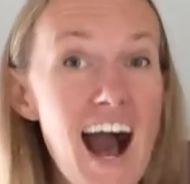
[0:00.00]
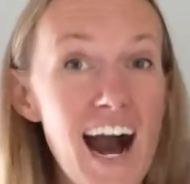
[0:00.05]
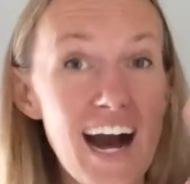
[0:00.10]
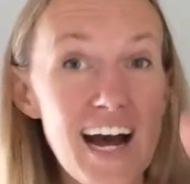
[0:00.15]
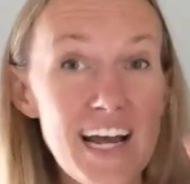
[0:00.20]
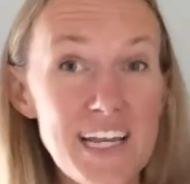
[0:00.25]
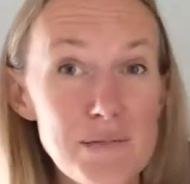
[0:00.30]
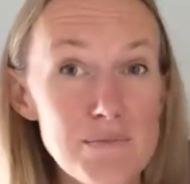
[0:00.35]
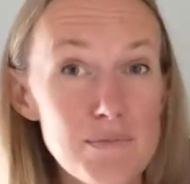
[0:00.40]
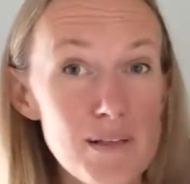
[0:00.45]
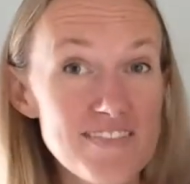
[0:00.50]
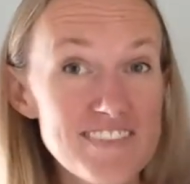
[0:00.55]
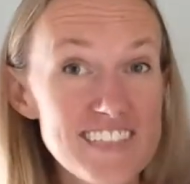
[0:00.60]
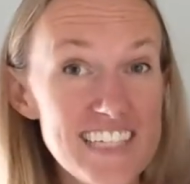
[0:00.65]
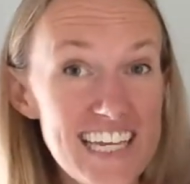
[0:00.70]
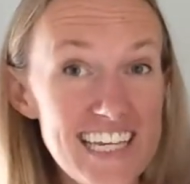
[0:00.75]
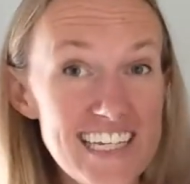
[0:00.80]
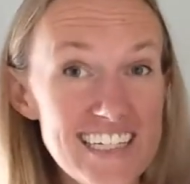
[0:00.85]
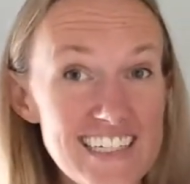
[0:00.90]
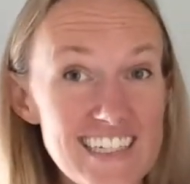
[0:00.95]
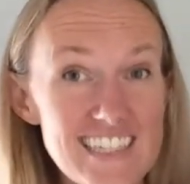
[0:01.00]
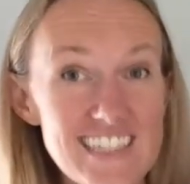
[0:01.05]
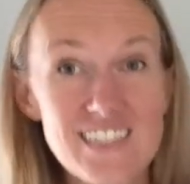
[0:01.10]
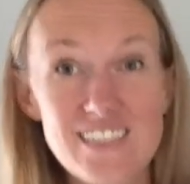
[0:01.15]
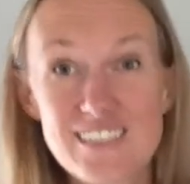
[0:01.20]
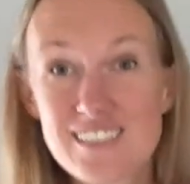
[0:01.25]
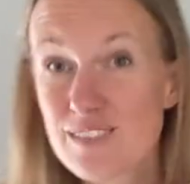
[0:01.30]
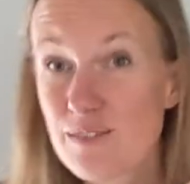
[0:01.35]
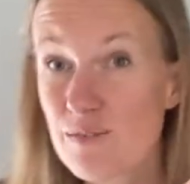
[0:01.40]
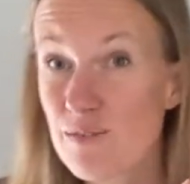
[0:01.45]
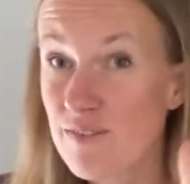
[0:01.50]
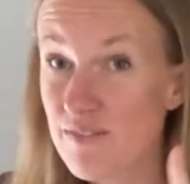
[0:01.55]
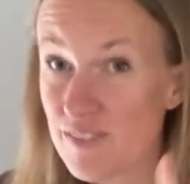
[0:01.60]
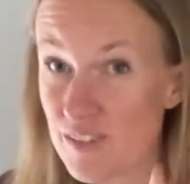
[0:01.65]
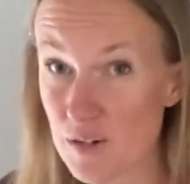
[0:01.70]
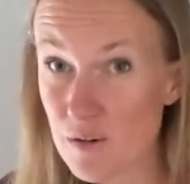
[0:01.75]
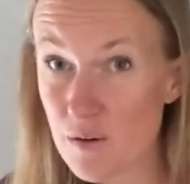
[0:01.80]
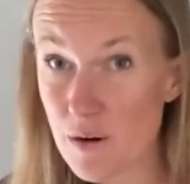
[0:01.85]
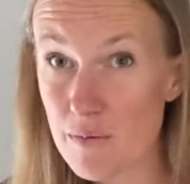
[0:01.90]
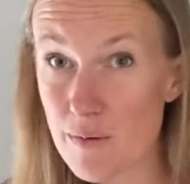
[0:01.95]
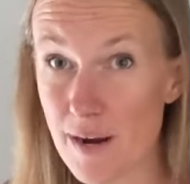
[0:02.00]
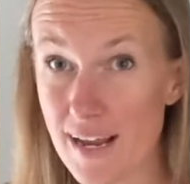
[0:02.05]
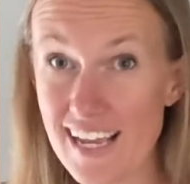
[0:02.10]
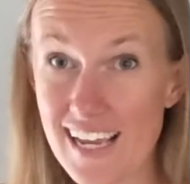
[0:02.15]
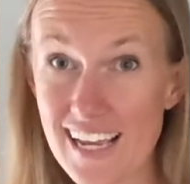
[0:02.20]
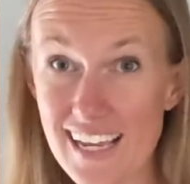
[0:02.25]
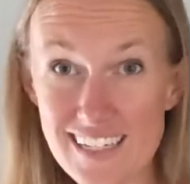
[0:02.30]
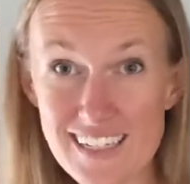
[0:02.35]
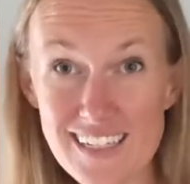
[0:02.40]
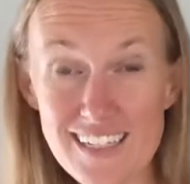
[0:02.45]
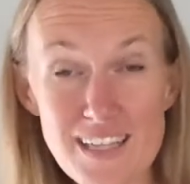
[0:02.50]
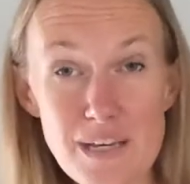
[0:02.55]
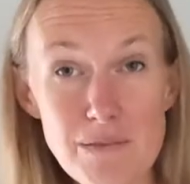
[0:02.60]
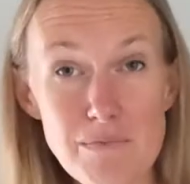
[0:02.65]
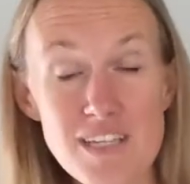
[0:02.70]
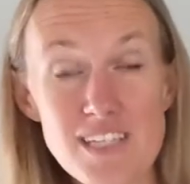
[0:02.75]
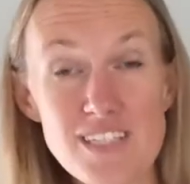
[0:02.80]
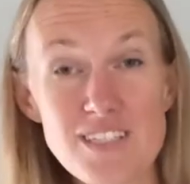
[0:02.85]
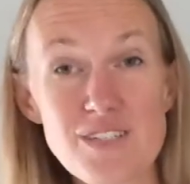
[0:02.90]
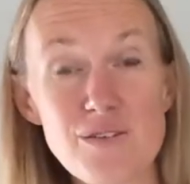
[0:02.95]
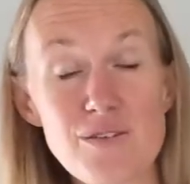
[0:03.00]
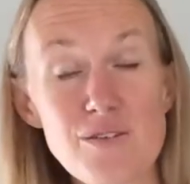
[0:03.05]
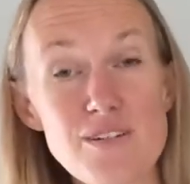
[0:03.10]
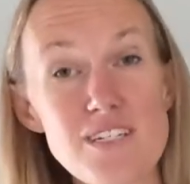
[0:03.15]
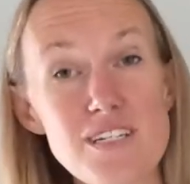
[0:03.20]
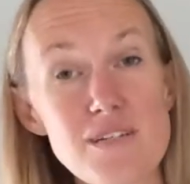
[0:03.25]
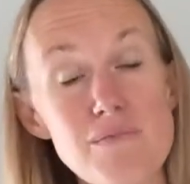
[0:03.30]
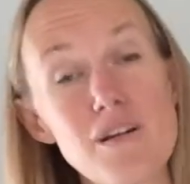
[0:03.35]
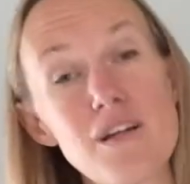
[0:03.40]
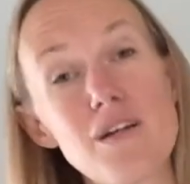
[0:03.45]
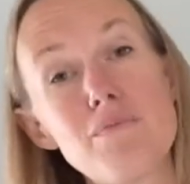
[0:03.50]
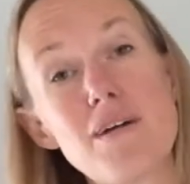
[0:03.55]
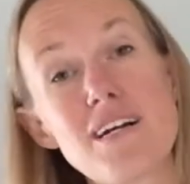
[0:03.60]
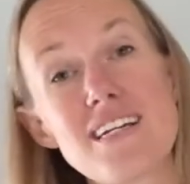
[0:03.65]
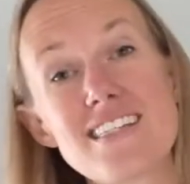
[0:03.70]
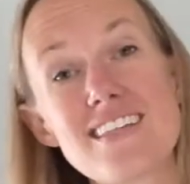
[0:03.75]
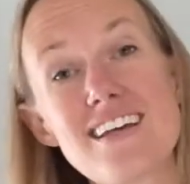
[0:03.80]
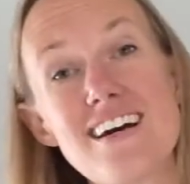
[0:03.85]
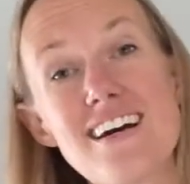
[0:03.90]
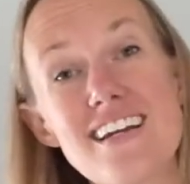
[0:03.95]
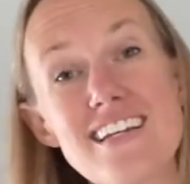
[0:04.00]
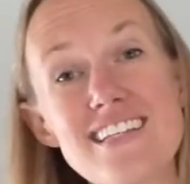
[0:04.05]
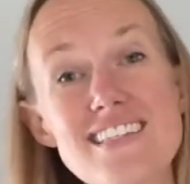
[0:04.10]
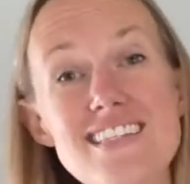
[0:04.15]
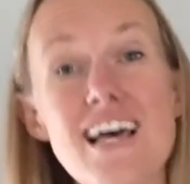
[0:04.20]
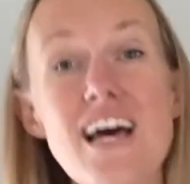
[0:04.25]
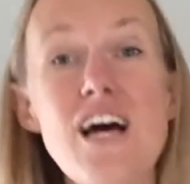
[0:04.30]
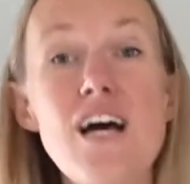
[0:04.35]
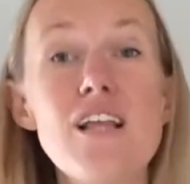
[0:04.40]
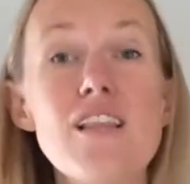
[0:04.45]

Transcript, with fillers: I am left-handed, so if you are right-handed, that means you're going to mirror my signs.